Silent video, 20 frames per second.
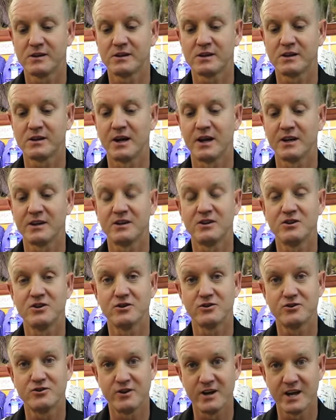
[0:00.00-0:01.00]
tighten
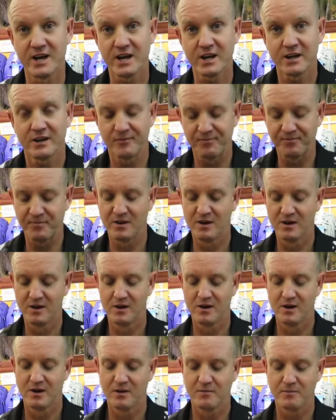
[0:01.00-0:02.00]
your drag.
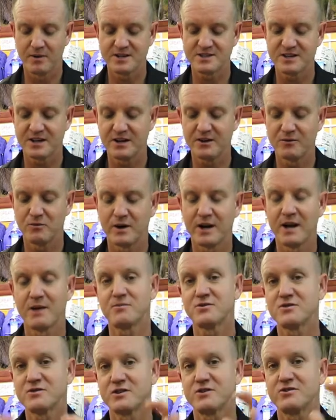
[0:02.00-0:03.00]
Basically, what
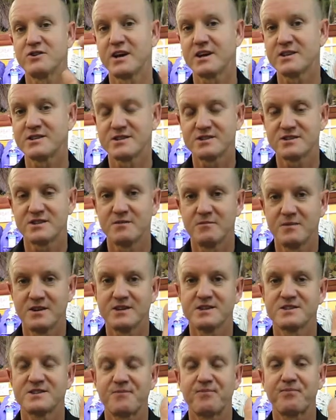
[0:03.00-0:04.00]
happens with the drag system
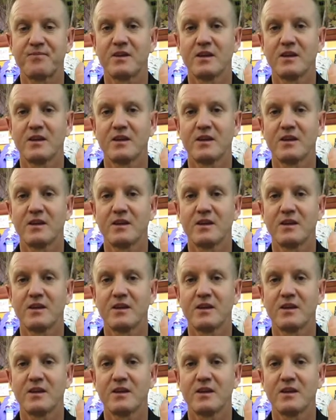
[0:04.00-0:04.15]
is